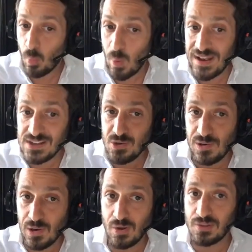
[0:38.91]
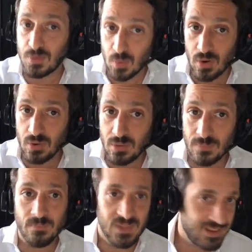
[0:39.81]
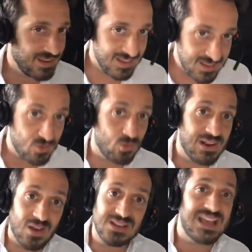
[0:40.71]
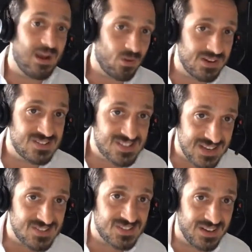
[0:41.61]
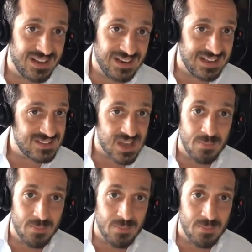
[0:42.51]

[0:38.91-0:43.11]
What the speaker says: When you look through, you realize how consistent it is.